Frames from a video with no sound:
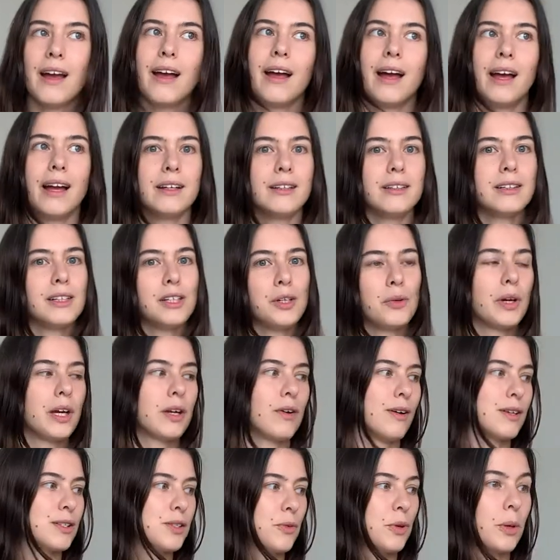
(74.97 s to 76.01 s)
And you can
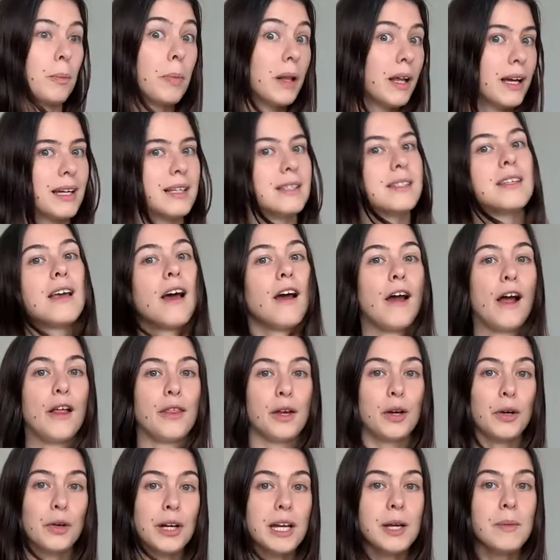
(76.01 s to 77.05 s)
also replace the
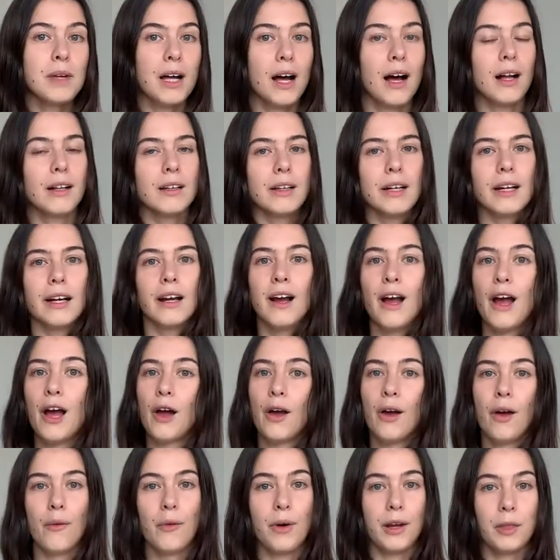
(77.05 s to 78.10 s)
cream color
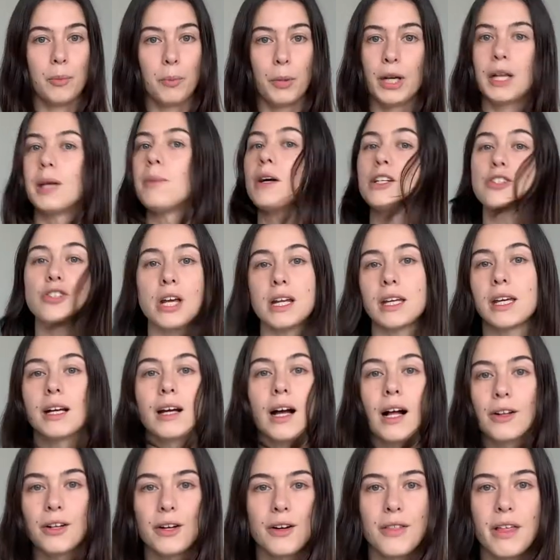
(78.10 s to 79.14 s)
with pretty much any
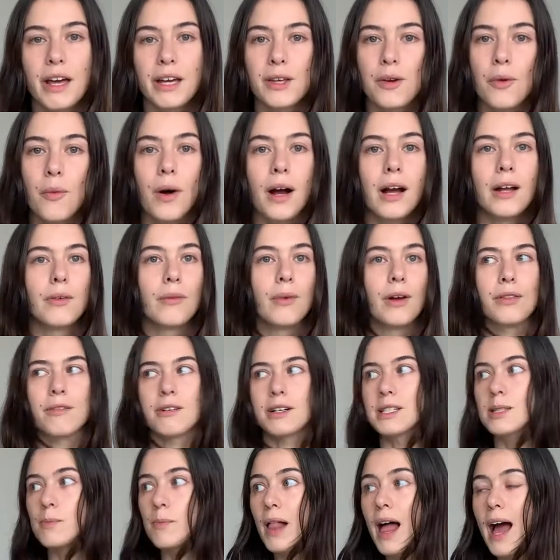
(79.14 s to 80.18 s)
color that you want, whether
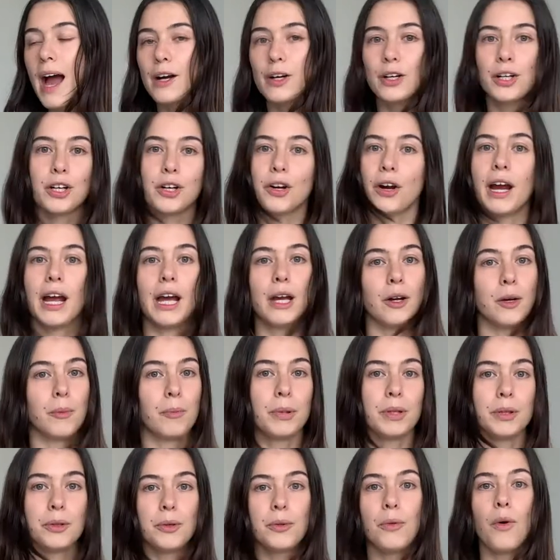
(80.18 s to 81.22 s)
it's black or gray or
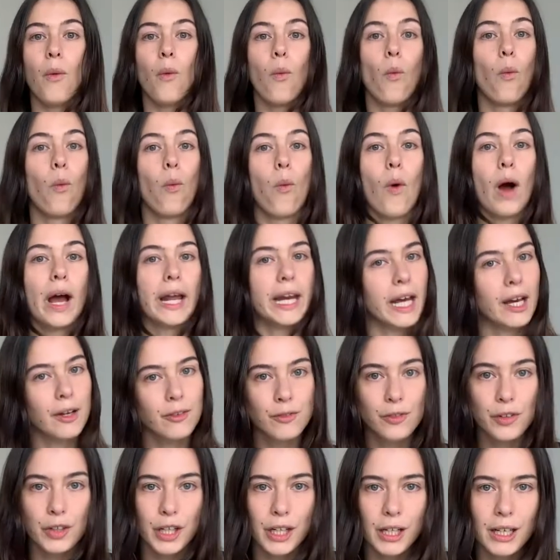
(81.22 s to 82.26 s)
blue,
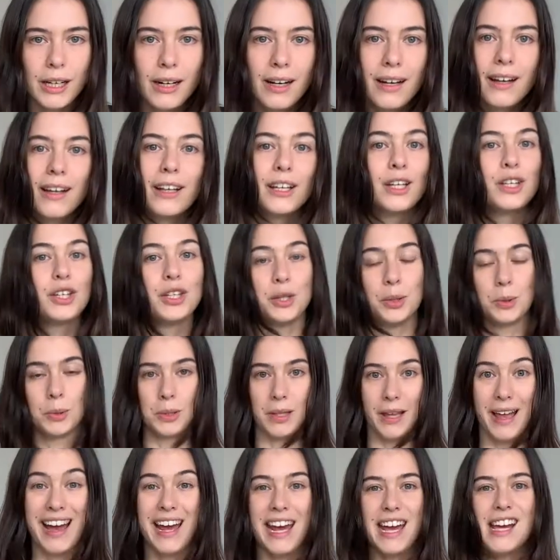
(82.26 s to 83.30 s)
whatever you
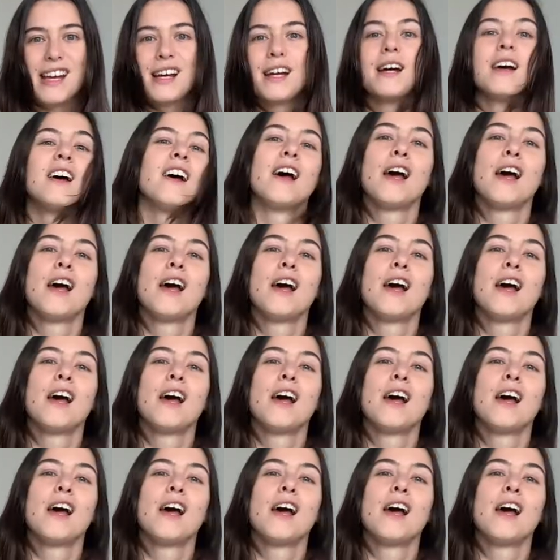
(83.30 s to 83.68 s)
like.